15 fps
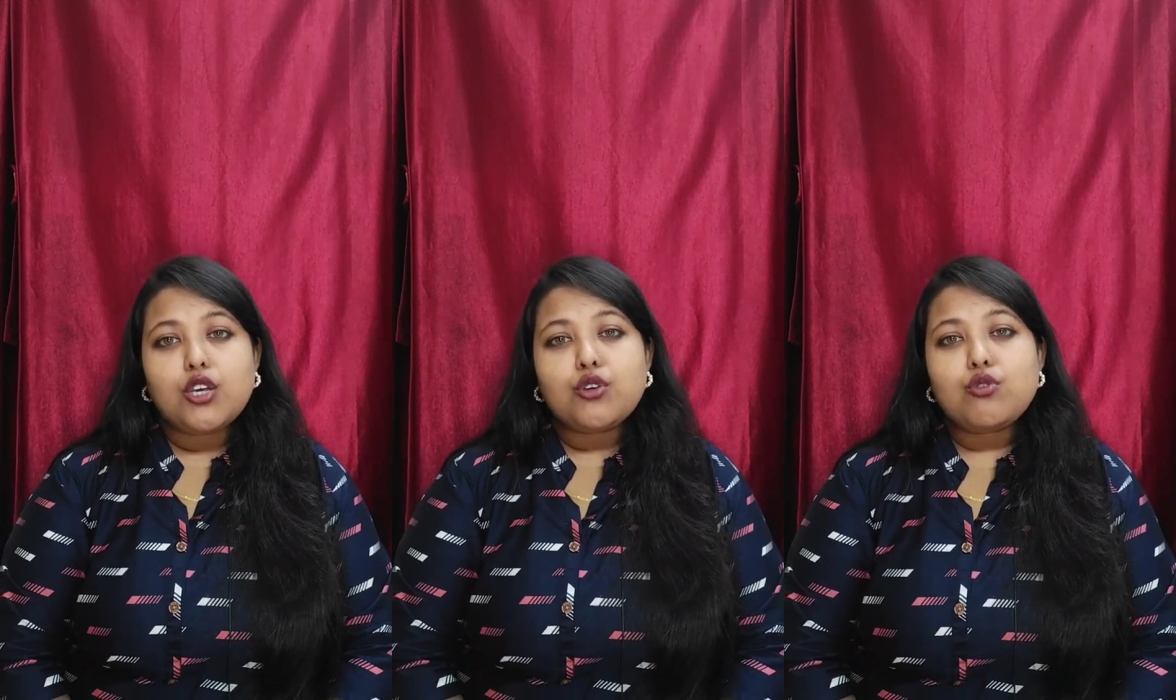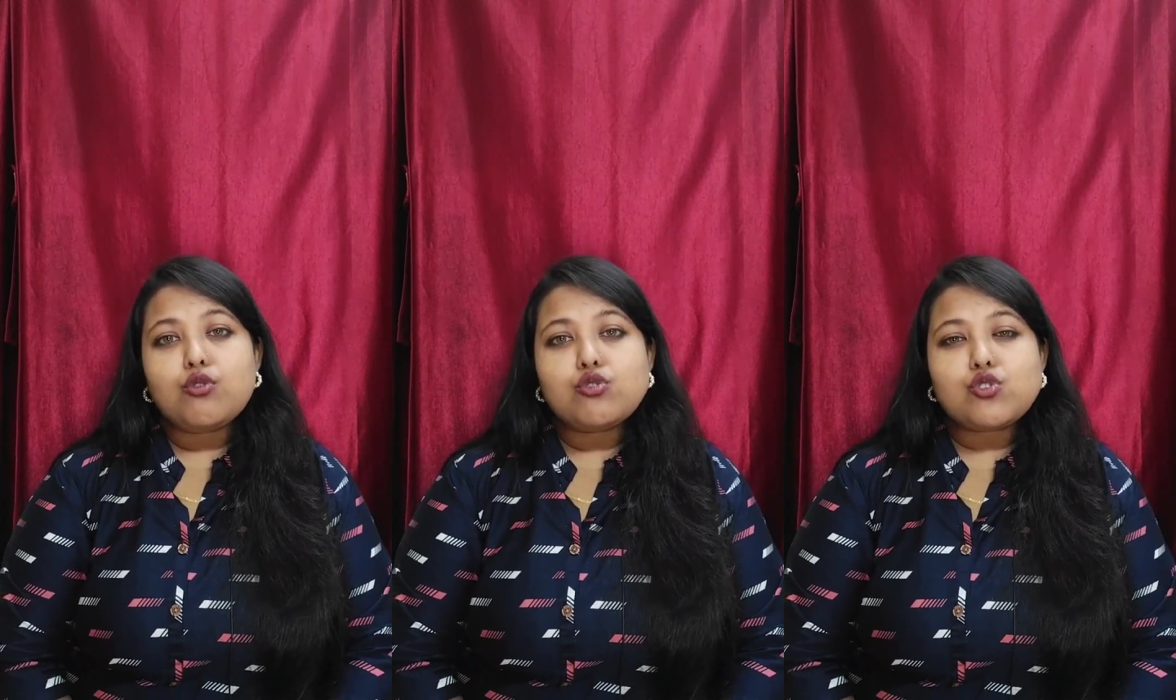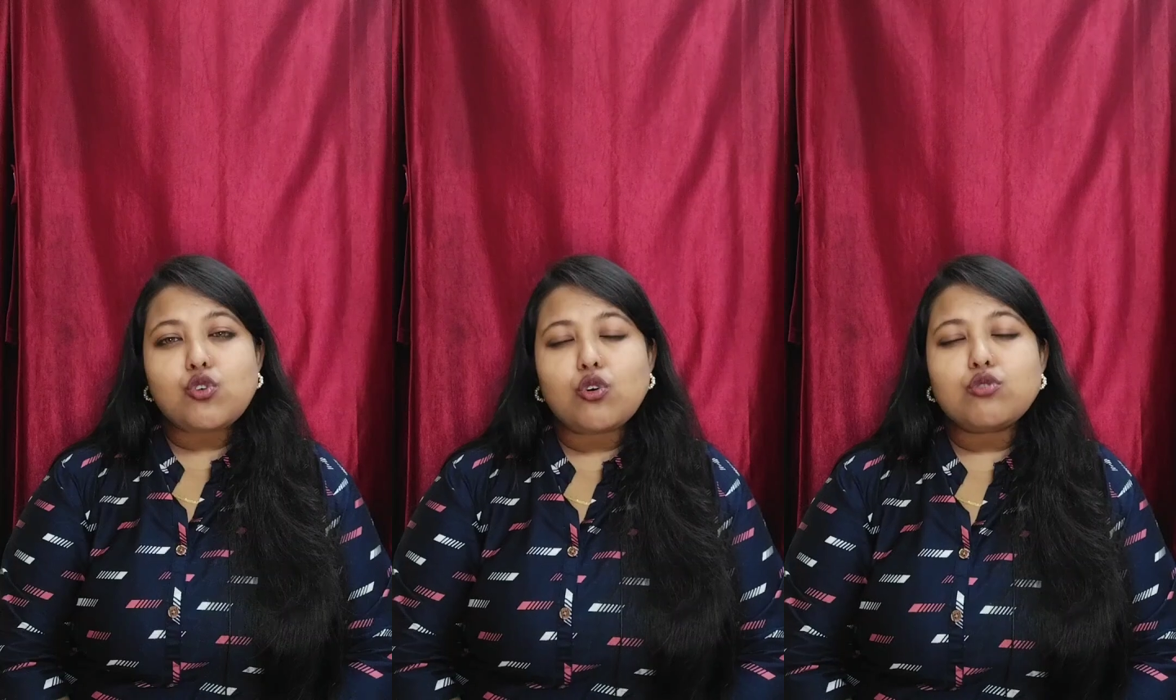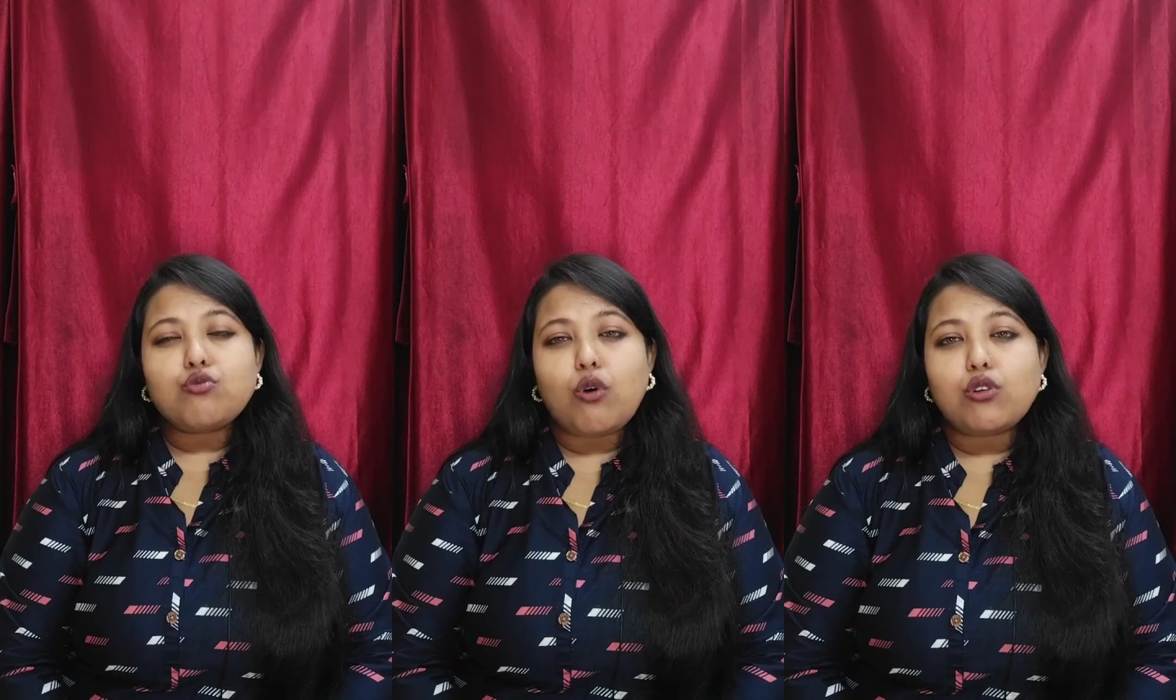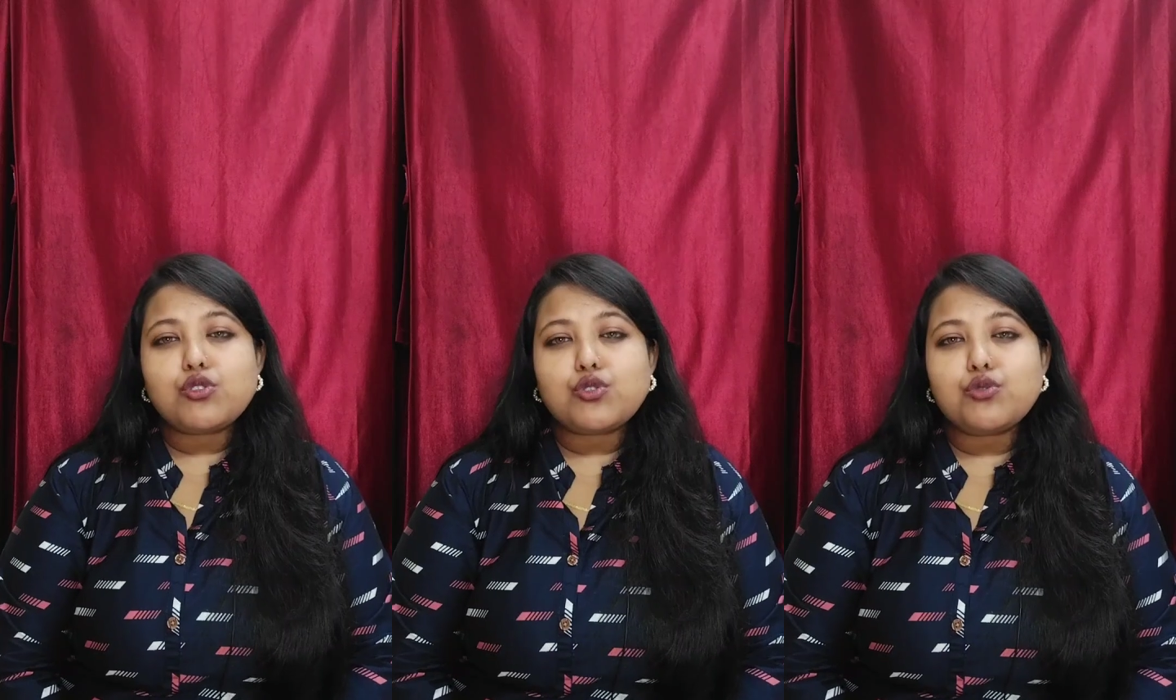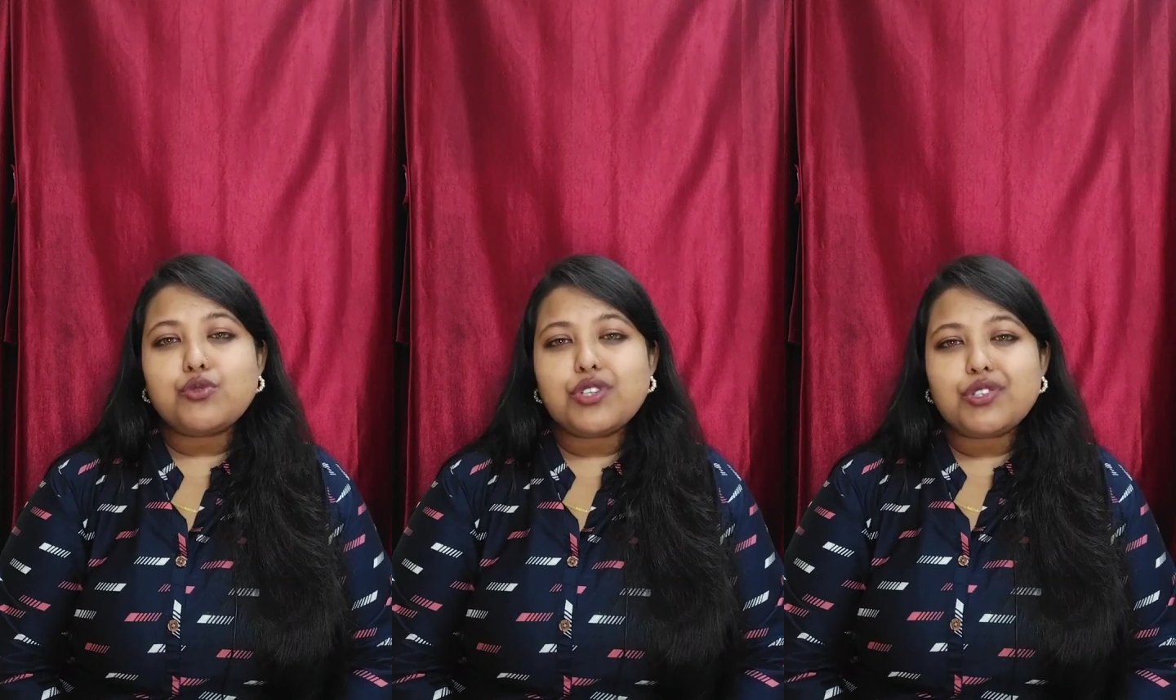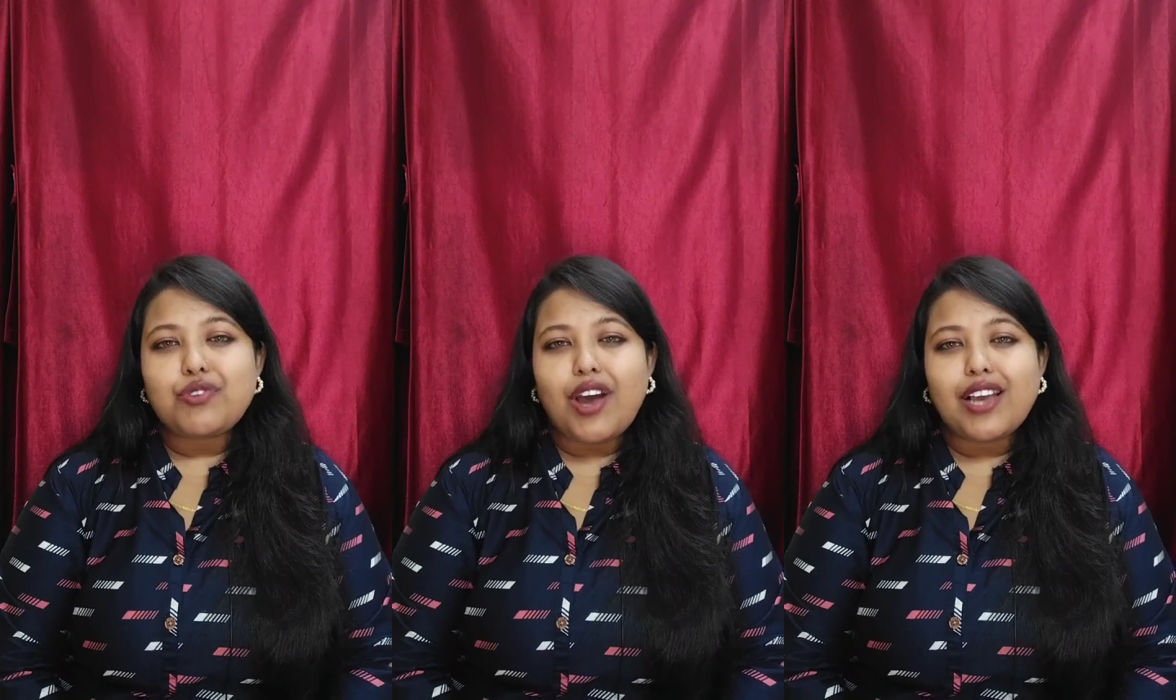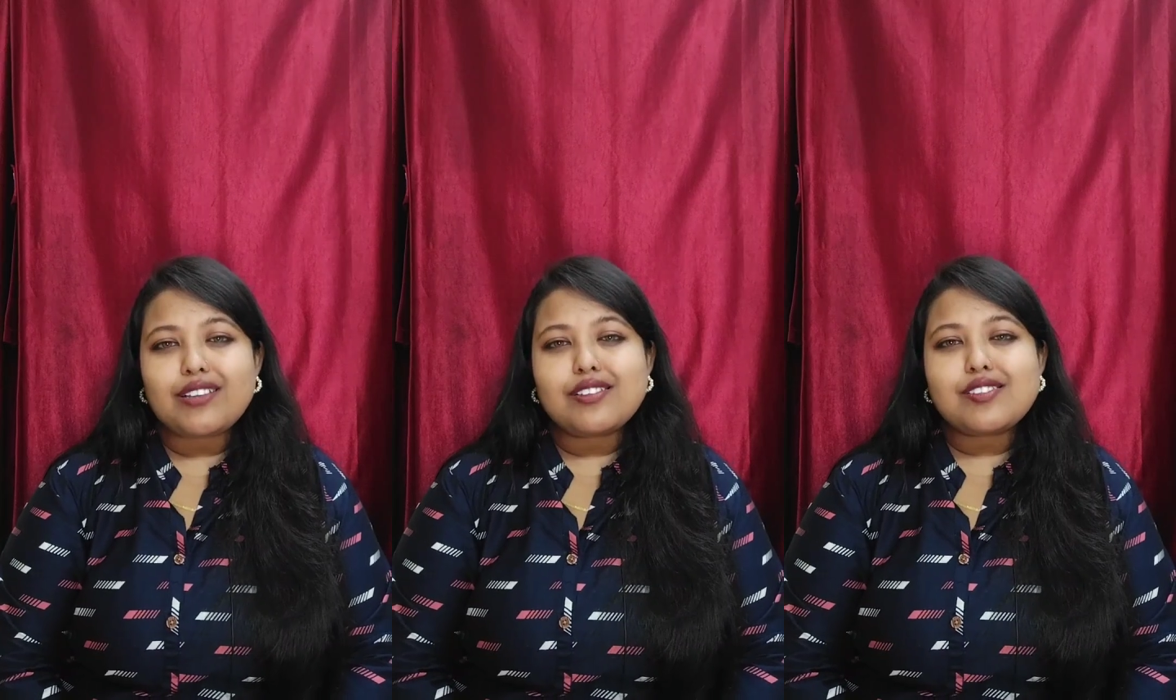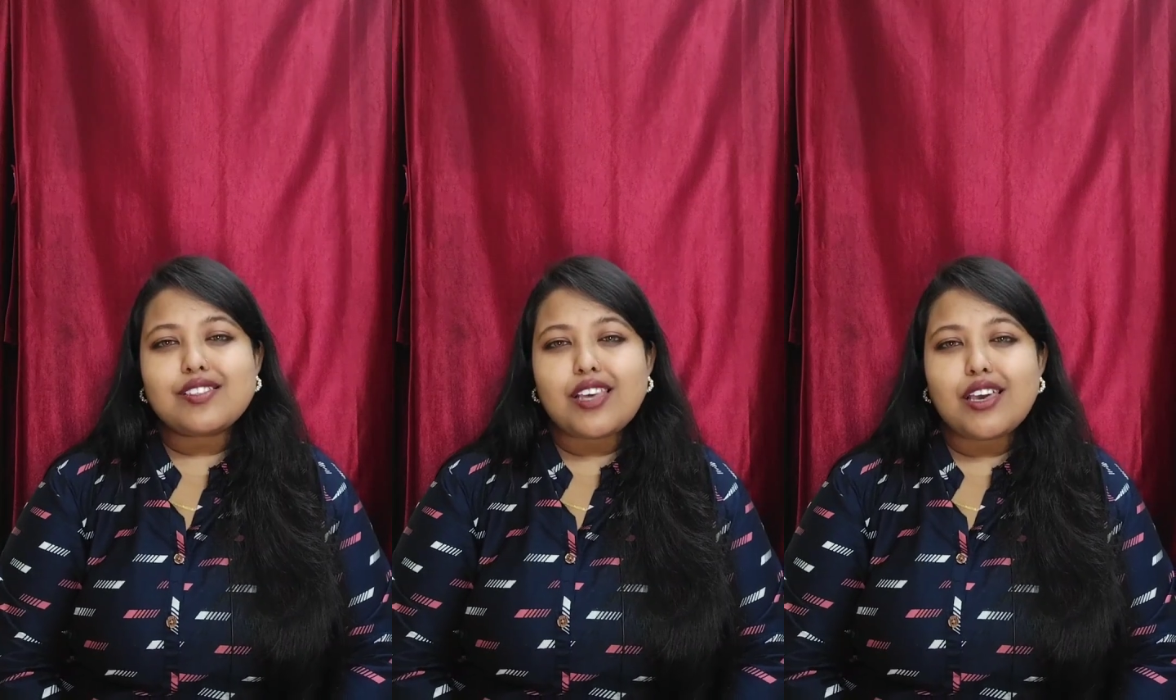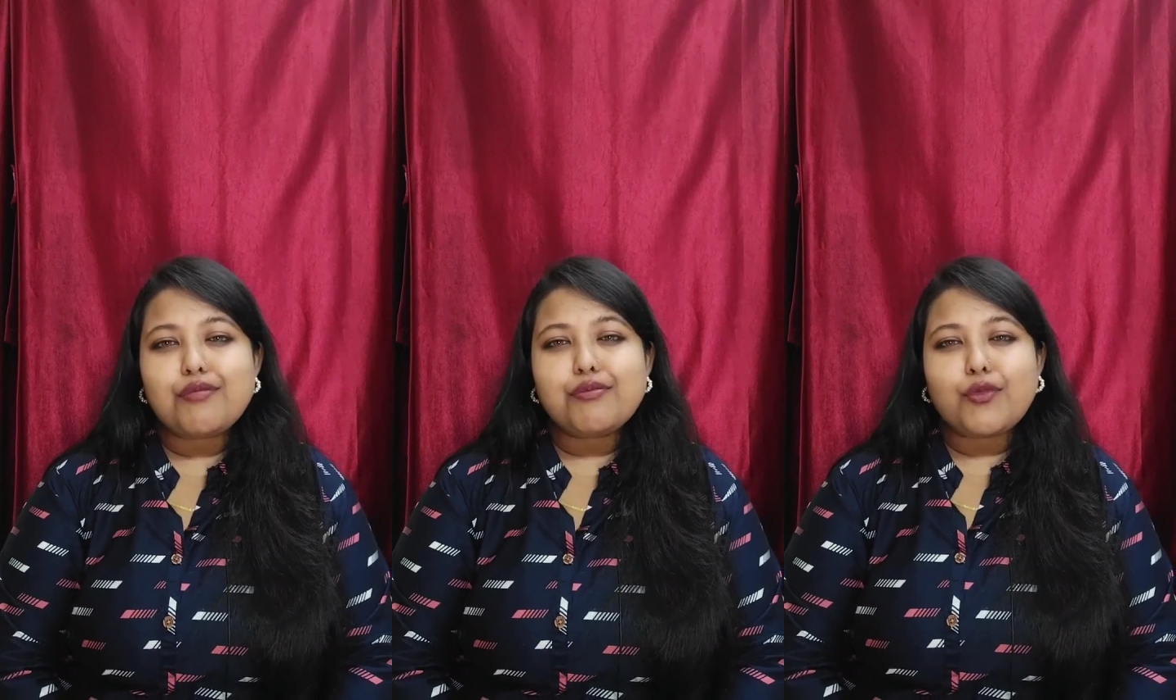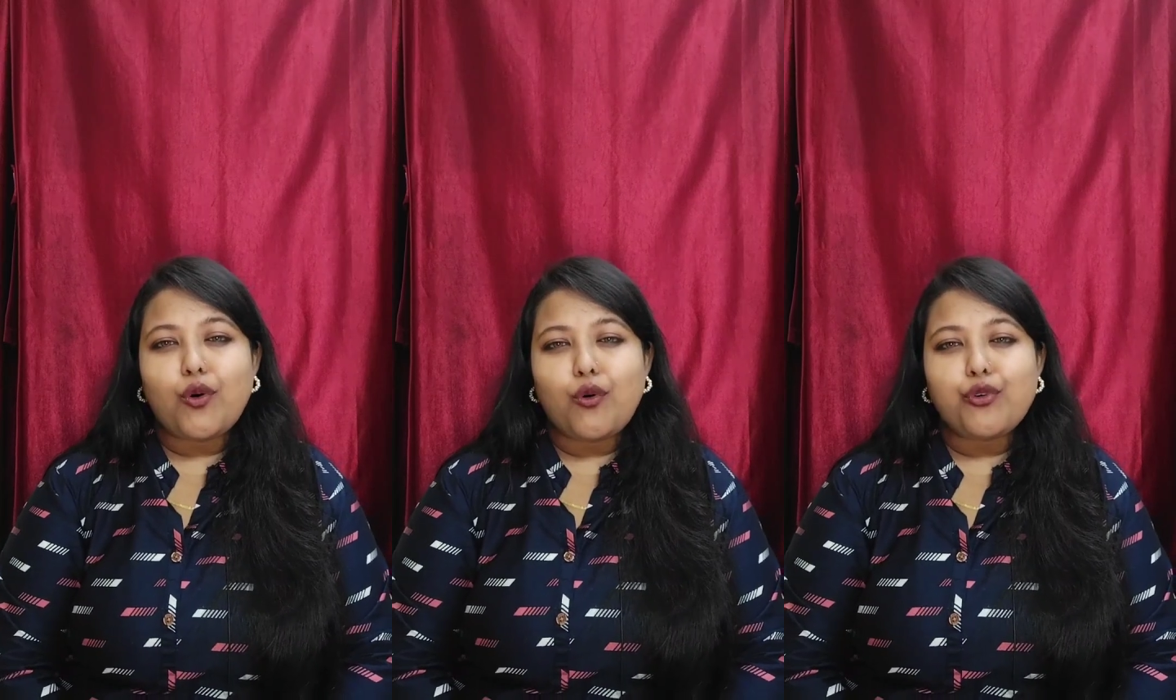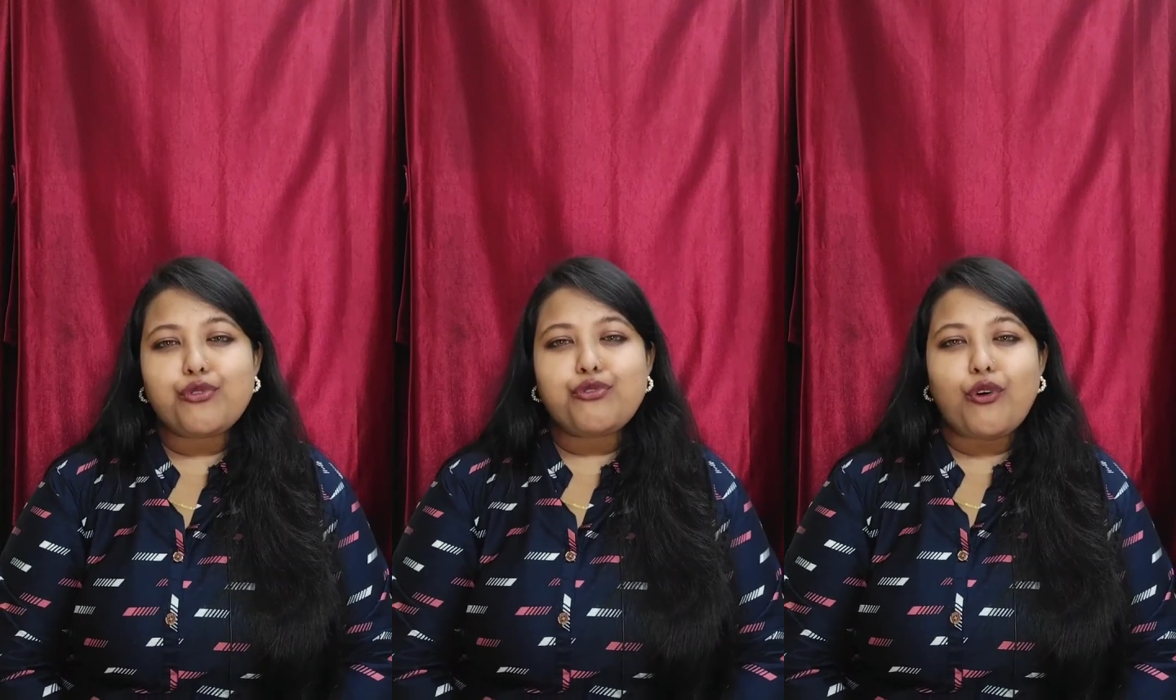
You don't want to rewrite the same code